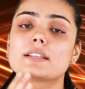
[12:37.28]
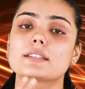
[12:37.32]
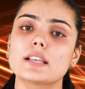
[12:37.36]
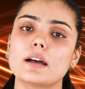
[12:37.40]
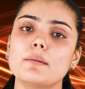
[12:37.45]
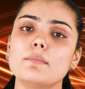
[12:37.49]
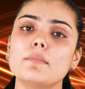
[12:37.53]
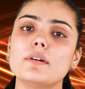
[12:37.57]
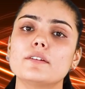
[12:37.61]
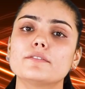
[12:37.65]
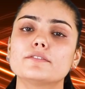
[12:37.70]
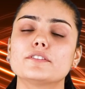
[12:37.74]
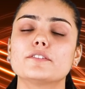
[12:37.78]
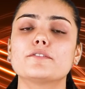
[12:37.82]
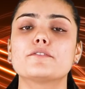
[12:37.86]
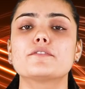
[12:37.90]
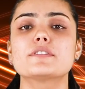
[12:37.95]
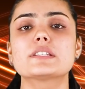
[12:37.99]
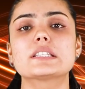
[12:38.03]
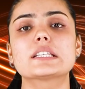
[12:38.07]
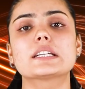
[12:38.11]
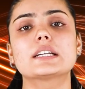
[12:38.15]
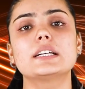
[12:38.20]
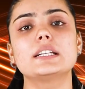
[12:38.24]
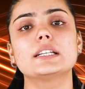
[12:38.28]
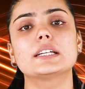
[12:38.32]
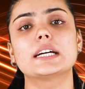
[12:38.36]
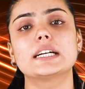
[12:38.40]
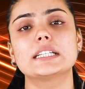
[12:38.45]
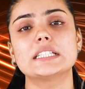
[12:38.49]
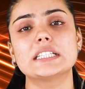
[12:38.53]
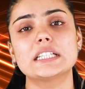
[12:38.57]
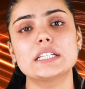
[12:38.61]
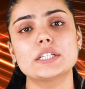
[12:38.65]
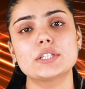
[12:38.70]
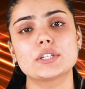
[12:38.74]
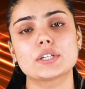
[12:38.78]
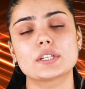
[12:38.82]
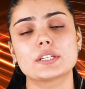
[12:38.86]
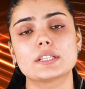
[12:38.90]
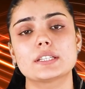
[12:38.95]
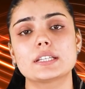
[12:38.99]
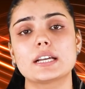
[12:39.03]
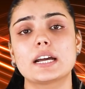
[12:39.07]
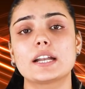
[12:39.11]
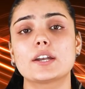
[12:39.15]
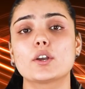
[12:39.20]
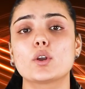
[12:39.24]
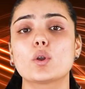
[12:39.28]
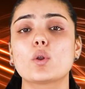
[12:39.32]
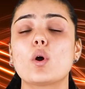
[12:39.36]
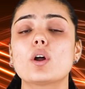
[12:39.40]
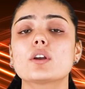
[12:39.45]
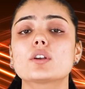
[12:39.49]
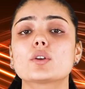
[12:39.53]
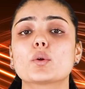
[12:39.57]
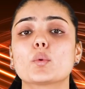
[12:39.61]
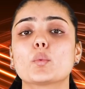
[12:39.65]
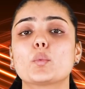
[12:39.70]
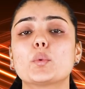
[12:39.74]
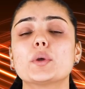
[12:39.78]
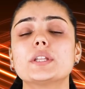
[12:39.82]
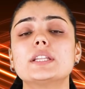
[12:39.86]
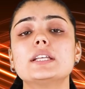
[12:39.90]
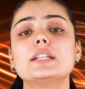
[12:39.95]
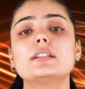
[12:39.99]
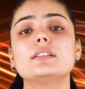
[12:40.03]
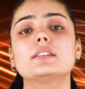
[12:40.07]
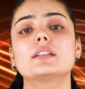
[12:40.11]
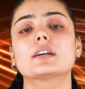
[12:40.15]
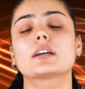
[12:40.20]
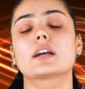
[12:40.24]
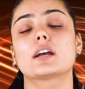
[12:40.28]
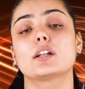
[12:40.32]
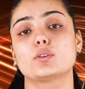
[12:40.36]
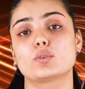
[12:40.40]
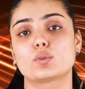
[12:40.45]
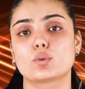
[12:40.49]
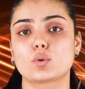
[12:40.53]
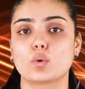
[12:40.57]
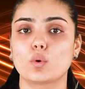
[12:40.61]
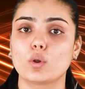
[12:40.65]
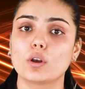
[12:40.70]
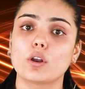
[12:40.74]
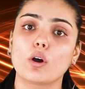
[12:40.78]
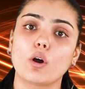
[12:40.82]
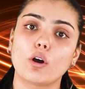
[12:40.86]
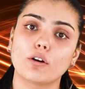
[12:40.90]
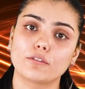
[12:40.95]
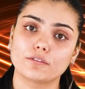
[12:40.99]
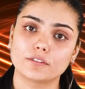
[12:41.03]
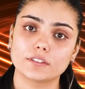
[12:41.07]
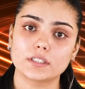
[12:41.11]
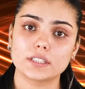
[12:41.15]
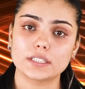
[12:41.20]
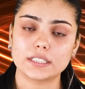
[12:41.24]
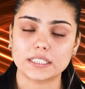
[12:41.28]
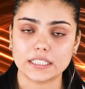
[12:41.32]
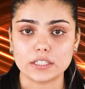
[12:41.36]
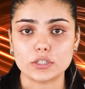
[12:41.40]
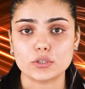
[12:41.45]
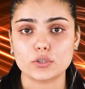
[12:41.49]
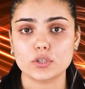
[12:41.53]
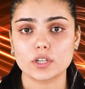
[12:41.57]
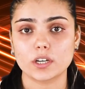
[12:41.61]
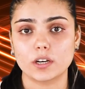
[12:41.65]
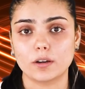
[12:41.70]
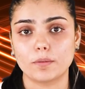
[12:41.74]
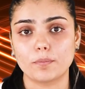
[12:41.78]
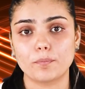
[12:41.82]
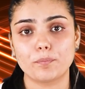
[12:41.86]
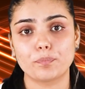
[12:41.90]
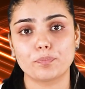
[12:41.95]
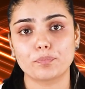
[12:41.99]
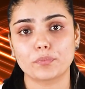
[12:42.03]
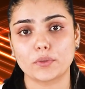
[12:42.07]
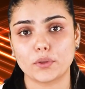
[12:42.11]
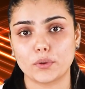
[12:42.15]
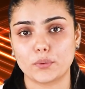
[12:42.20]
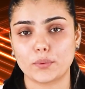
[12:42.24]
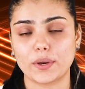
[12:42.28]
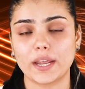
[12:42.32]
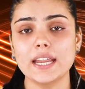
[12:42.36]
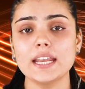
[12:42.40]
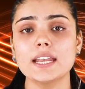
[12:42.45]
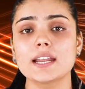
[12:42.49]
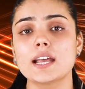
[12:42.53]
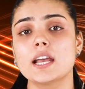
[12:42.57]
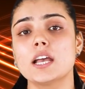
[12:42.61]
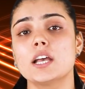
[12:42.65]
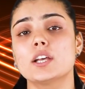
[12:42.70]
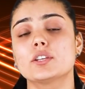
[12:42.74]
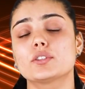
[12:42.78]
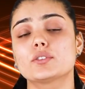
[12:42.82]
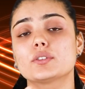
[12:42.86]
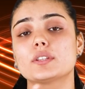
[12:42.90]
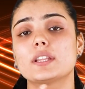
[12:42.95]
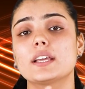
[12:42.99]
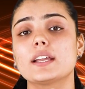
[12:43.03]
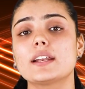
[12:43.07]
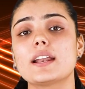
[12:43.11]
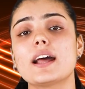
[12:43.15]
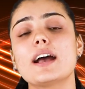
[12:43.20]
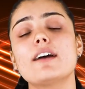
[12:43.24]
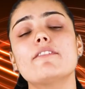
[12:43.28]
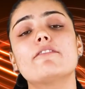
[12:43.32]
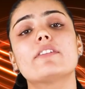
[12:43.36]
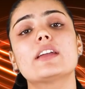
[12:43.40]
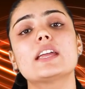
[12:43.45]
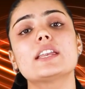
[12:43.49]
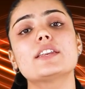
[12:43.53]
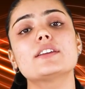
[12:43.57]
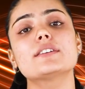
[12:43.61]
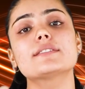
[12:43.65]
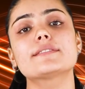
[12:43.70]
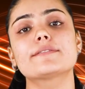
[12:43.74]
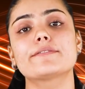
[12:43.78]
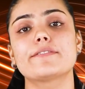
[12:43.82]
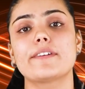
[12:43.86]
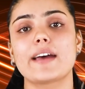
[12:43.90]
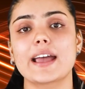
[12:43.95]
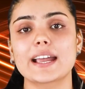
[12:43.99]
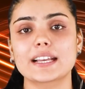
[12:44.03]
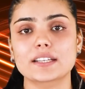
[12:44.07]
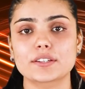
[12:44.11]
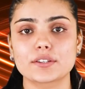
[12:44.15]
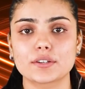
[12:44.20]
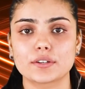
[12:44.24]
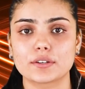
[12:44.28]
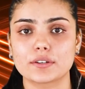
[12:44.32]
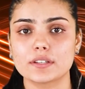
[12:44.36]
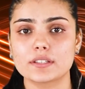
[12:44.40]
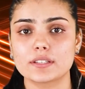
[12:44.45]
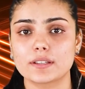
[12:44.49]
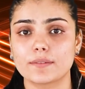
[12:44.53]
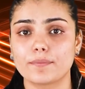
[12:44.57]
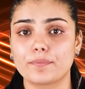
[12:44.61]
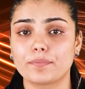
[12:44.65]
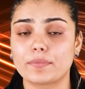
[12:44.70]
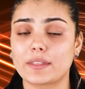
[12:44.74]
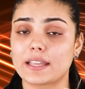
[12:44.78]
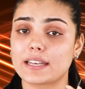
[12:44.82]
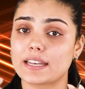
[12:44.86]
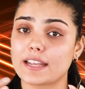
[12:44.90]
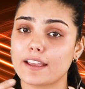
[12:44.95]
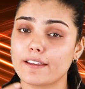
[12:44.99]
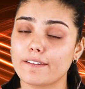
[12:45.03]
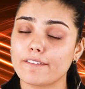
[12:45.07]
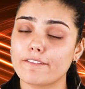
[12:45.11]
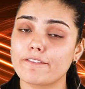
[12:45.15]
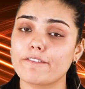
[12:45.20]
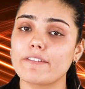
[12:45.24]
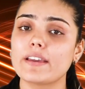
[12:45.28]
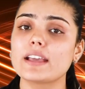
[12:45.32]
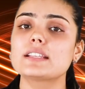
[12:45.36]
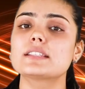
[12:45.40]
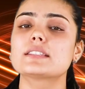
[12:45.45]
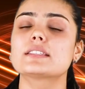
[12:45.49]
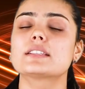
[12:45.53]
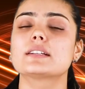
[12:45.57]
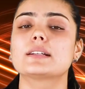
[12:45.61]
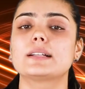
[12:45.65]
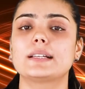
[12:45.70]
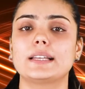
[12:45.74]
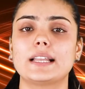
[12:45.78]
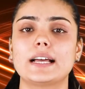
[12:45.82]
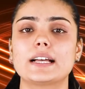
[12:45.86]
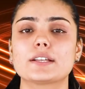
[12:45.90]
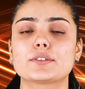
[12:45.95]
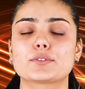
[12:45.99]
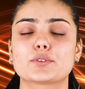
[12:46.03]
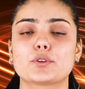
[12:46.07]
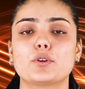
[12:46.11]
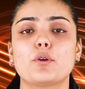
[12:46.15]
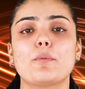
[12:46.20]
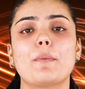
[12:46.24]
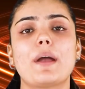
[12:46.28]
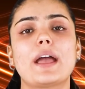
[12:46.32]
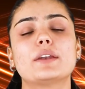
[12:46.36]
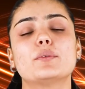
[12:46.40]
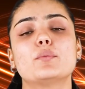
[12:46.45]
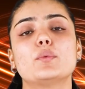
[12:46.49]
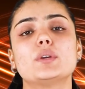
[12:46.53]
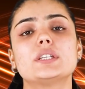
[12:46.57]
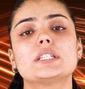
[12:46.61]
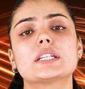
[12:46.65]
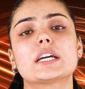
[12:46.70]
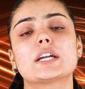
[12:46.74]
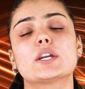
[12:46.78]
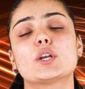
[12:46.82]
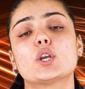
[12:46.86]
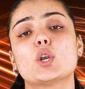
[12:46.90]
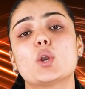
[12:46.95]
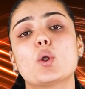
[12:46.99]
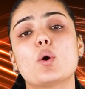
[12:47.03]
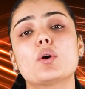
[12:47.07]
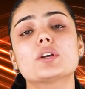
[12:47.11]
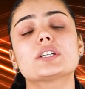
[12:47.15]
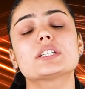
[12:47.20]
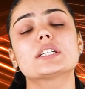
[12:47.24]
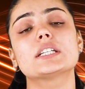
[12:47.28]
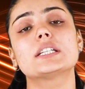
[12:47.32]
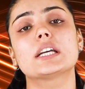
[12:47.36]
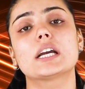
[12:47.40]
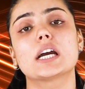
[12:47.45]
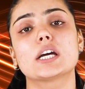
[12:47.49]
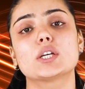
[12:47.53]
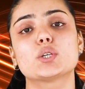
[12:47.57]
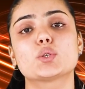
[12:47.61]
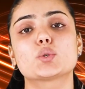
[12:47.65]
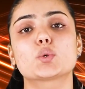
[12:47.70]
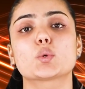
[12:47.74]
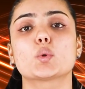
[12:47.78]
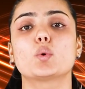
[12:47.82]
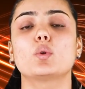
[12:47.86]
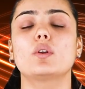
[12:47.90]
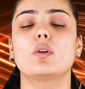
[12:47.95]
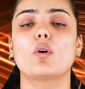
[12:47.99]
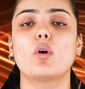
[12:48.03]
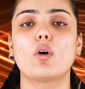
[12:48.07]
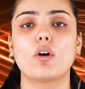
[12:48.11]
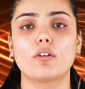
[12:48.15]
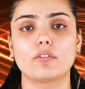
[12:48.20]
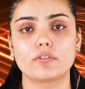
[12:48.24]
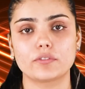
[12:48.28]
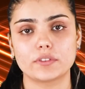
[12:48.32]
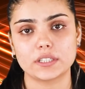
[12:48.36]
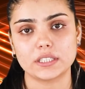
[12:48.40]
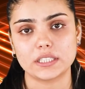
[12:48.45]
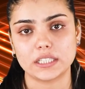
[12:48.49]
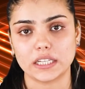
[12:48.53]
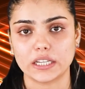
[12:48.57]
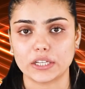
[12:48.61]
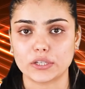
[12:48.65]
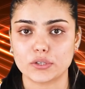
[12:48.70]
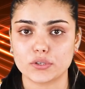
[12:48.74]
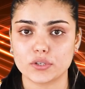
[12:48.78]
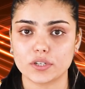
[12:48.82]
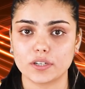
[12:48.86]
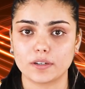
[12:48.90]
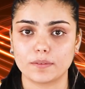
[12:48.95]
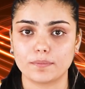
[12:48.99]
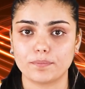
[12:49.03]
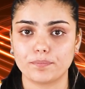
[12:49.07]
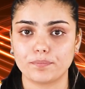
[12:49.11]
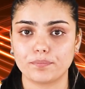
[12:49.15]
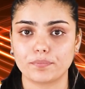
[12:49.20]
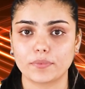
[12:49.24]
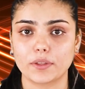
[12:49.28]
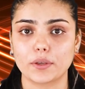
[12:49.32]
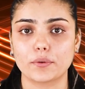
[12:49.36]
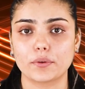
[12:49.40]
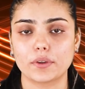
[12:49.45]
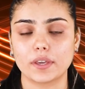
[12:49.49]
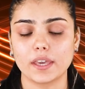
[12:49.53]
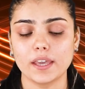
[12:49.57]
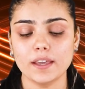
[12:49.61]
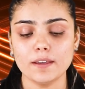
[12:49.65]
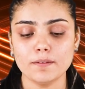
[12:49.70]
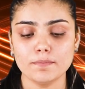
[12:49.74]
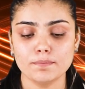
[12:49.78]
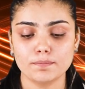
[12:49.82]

some of the physical conditions are not within the control of the teacher, right? So there are various factors that affects the classroom and which are not in control of the teacher, okay?